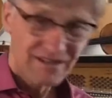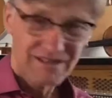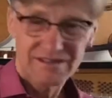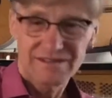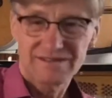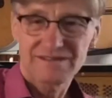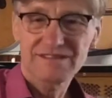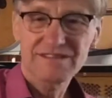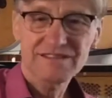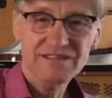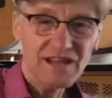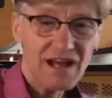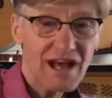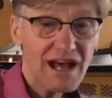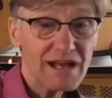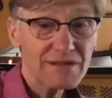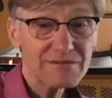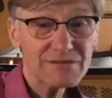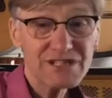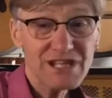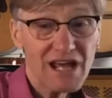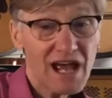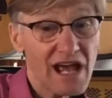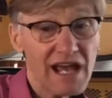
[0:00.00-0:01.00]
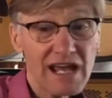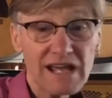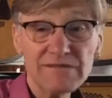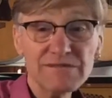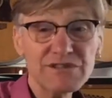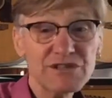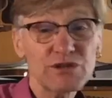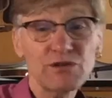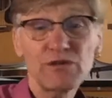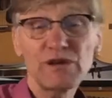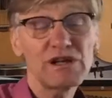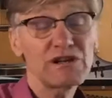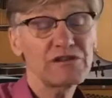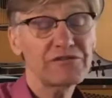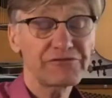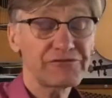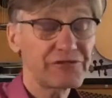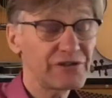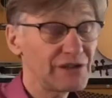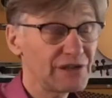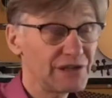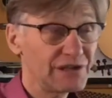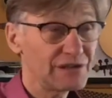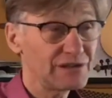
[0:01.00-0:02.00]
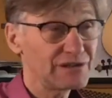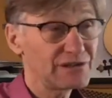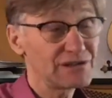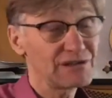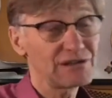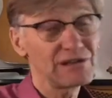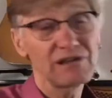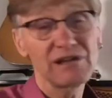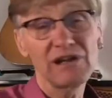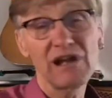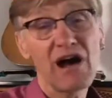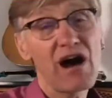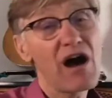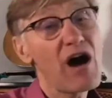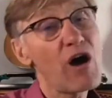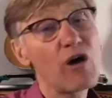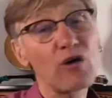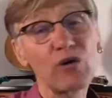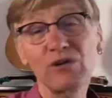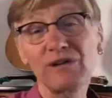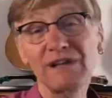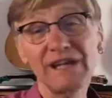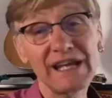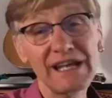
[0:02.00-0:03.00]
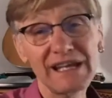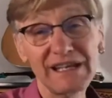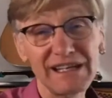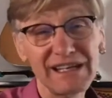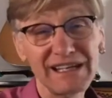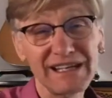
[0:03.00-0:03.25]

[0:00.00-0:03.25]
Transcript: Sometimes you will feel lonely